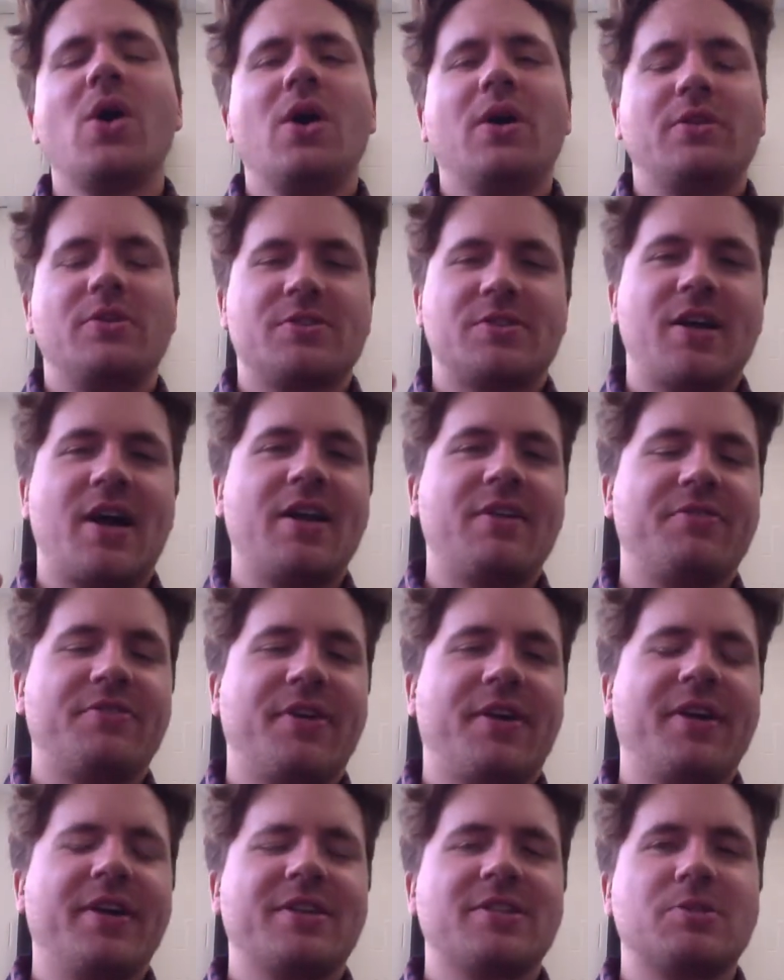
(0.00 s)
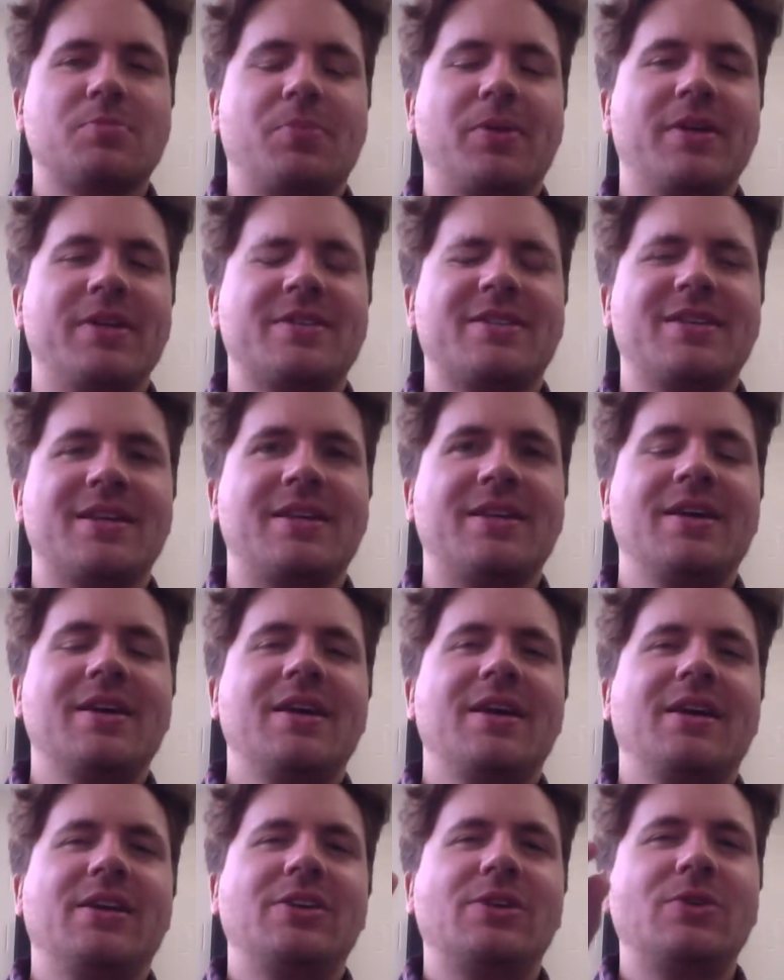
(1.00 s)
There's not a very explicit
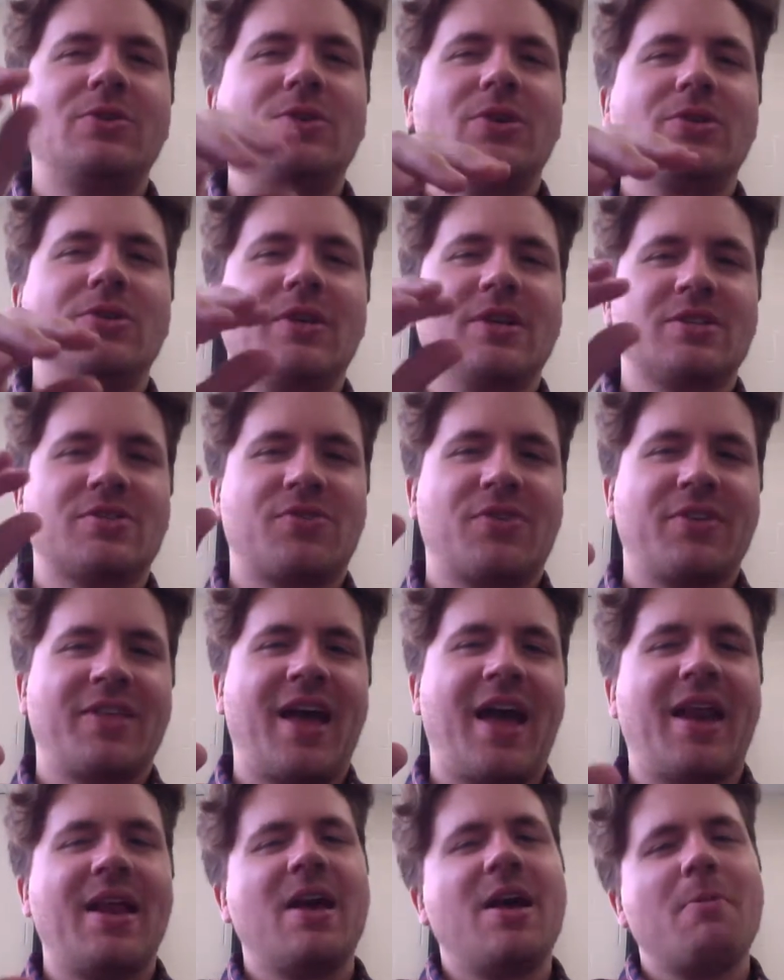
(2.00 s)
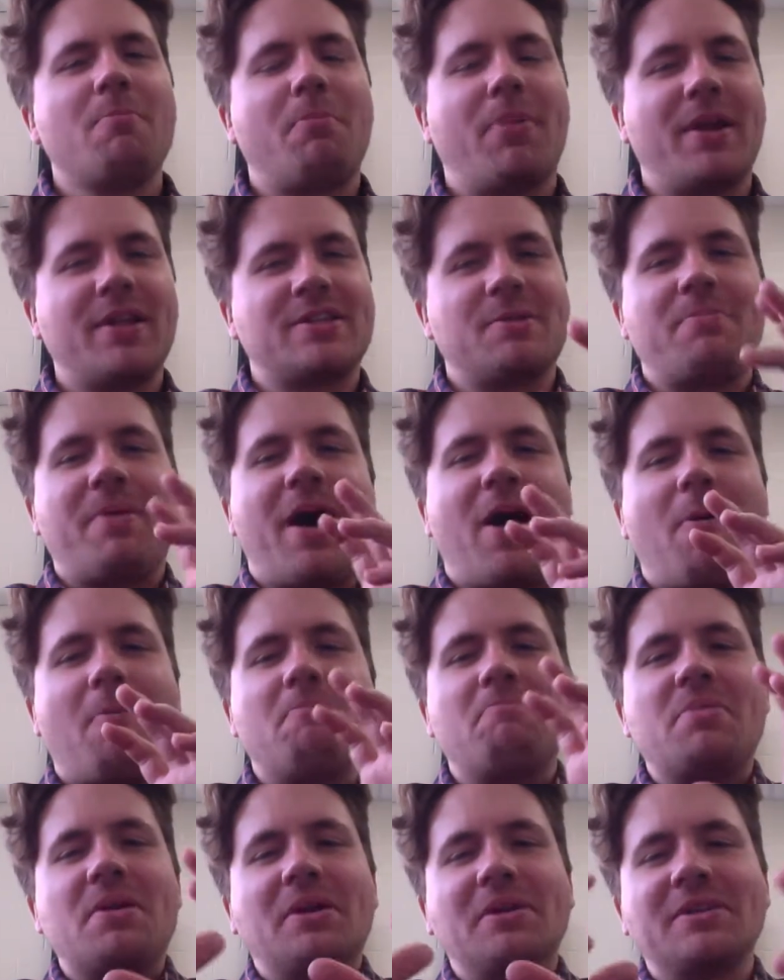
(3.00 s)
you do this for that, but it's
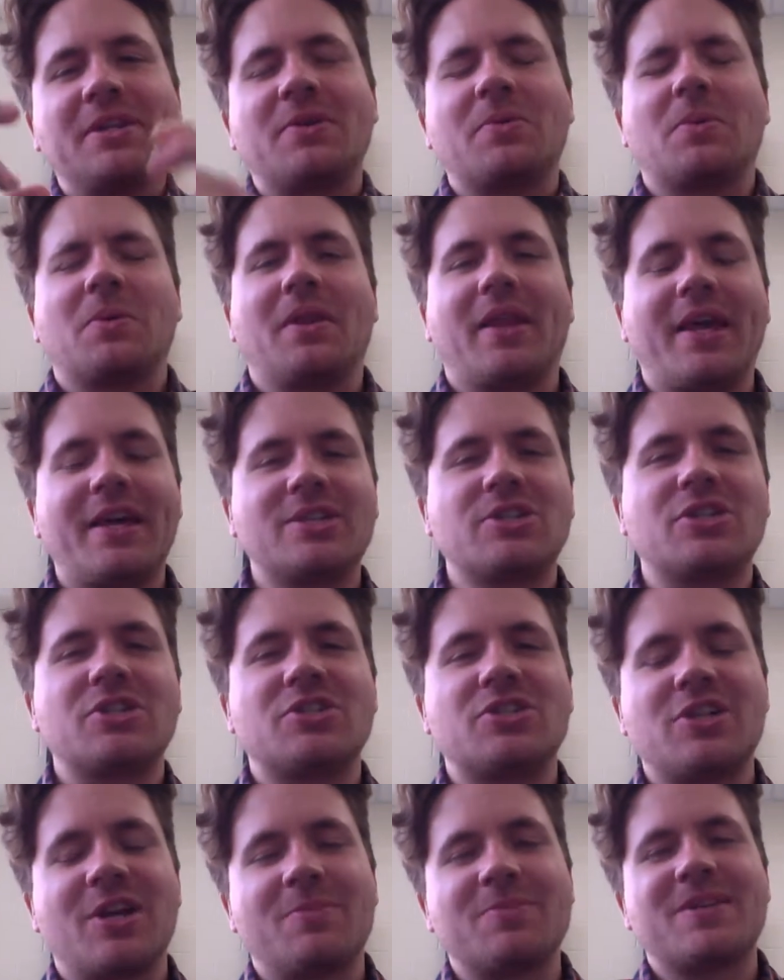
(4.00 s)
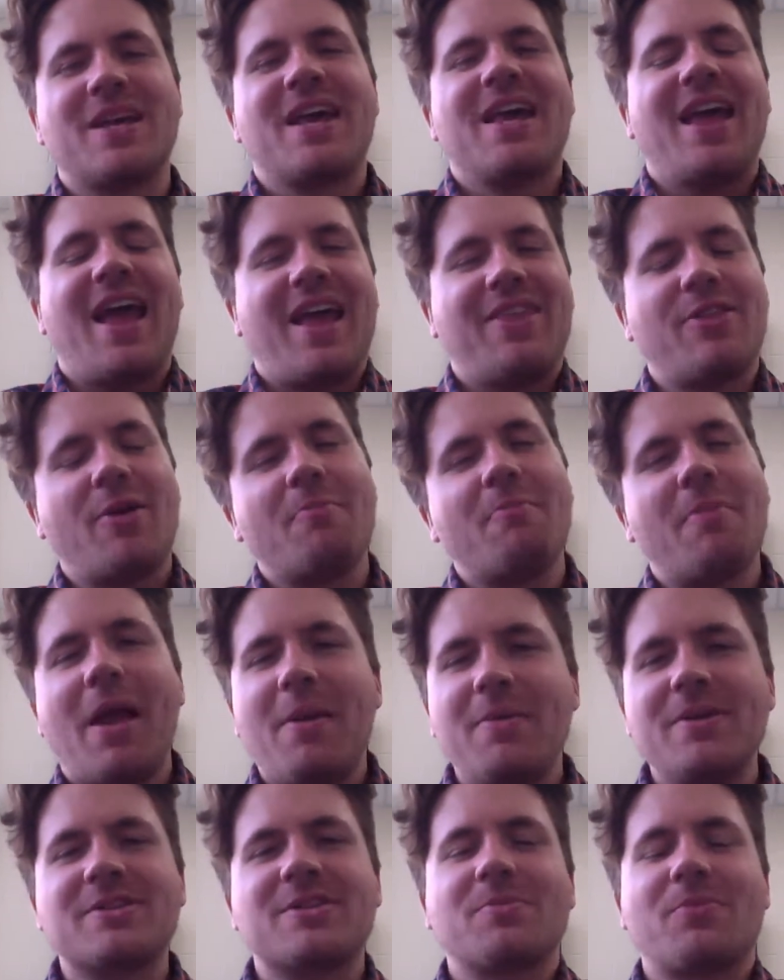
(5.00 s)
about building relationships, and there may
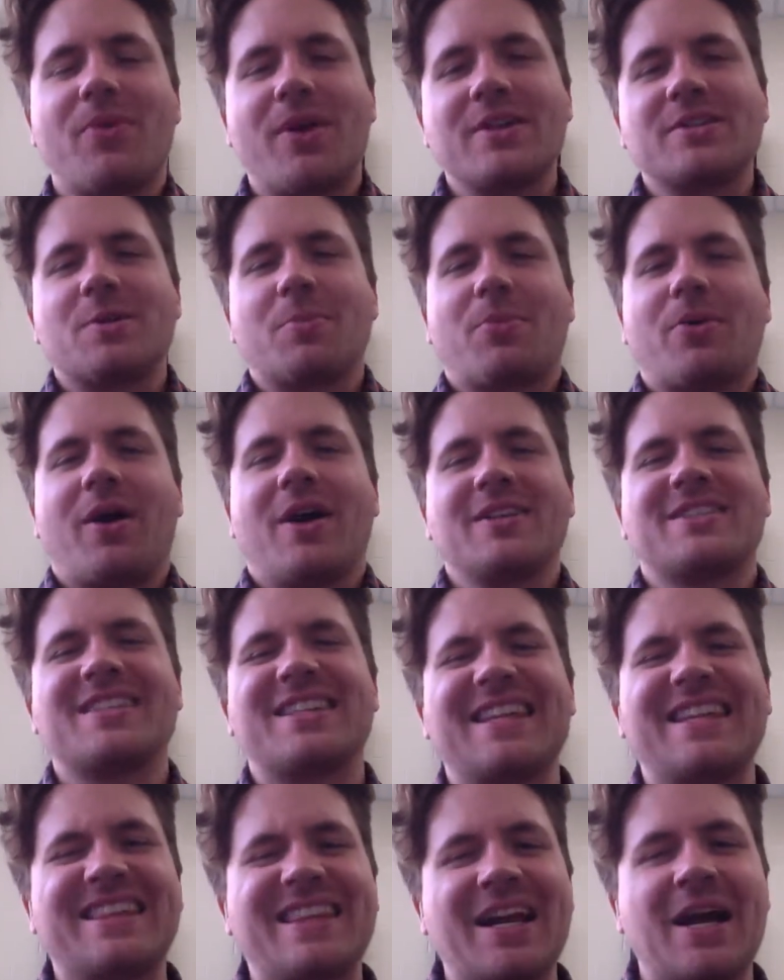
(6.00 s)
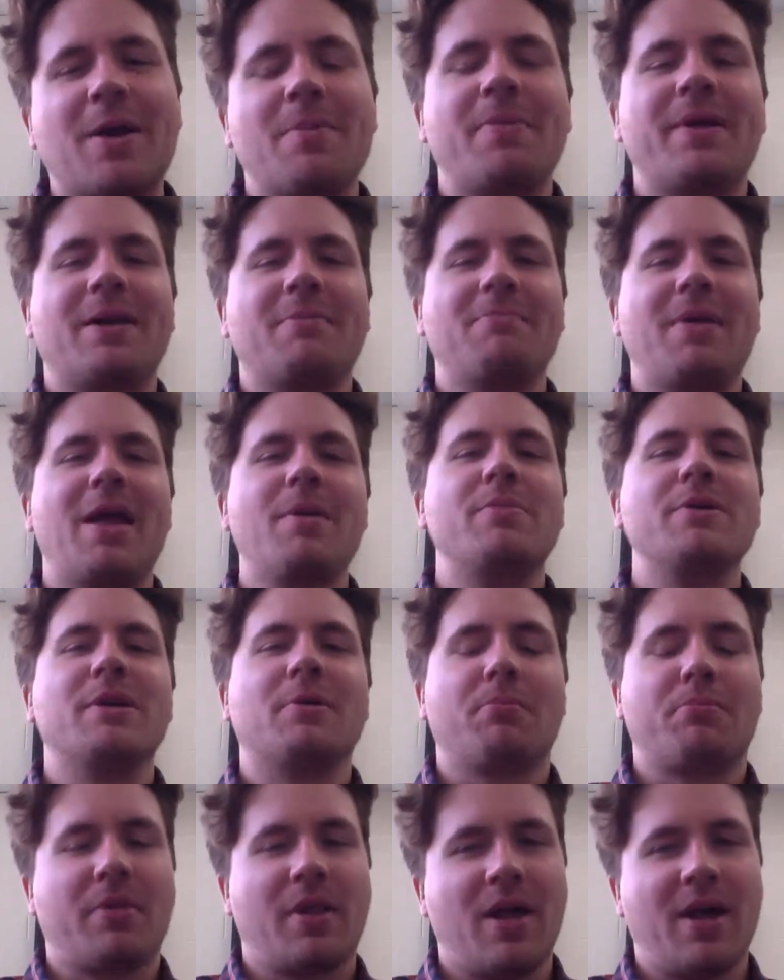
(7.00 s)
be some reciprocity there, but it may be
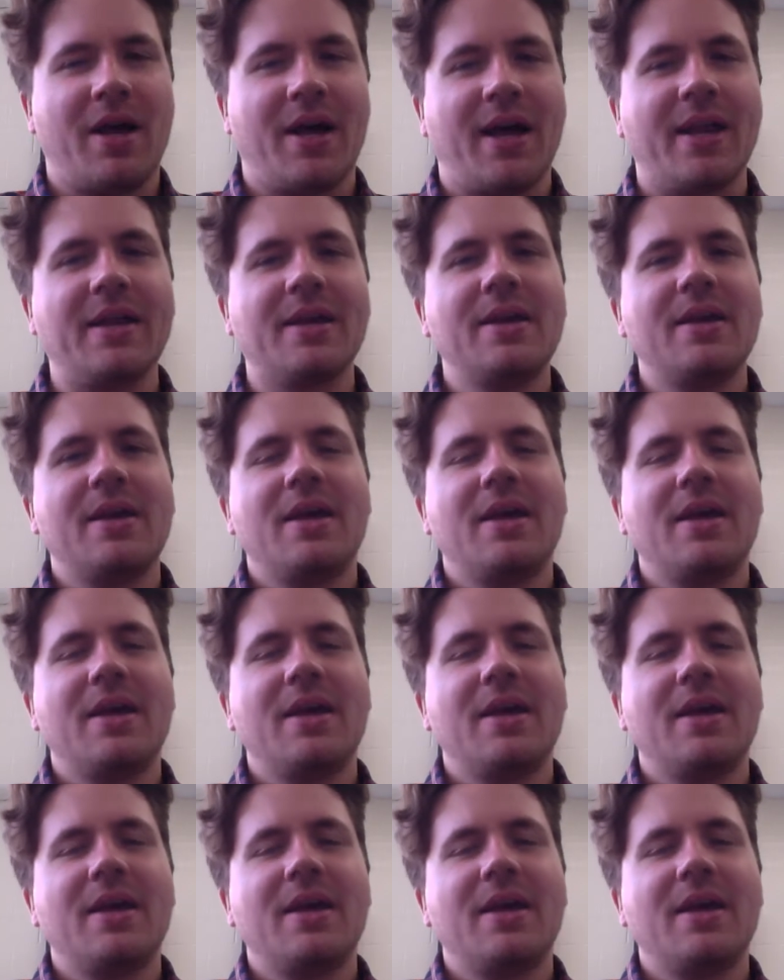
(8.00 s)
implied.